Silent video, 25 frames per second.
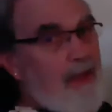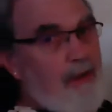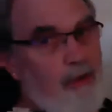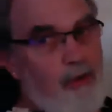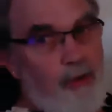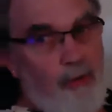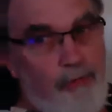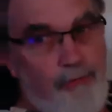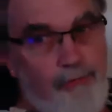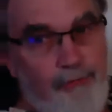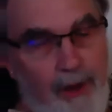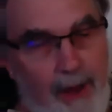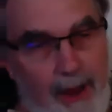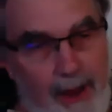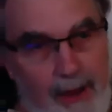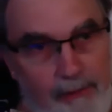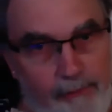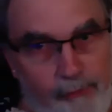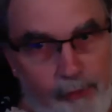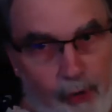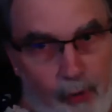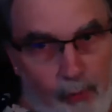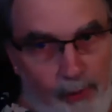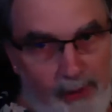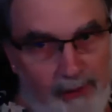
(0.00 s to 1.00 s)
do
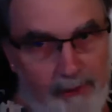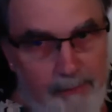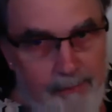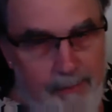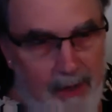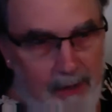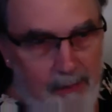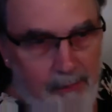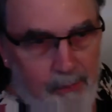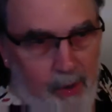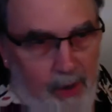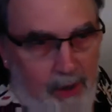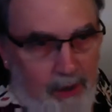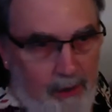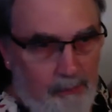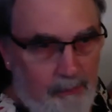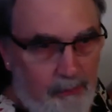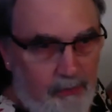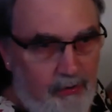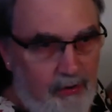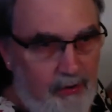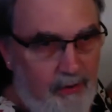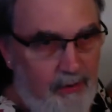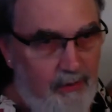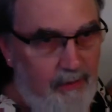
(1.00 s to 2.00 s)
5 correct math
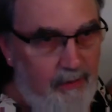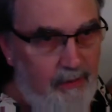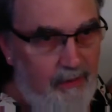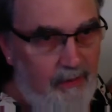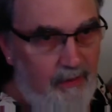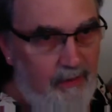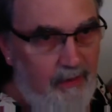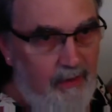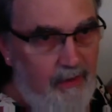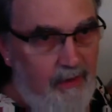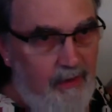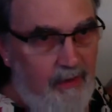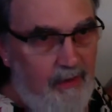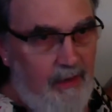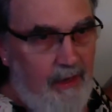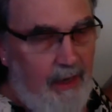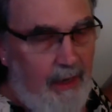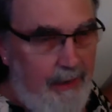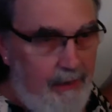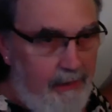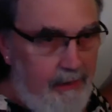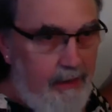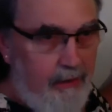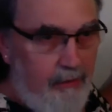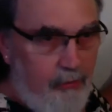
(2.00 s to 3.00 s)
problems.
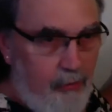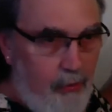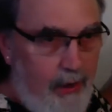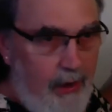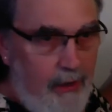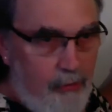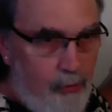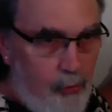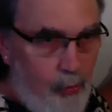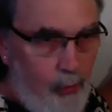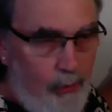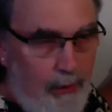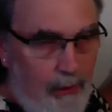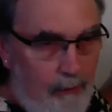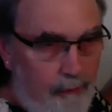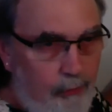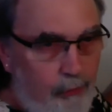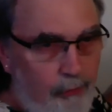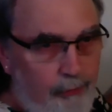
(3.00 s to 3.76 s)
And it gets the NAS working for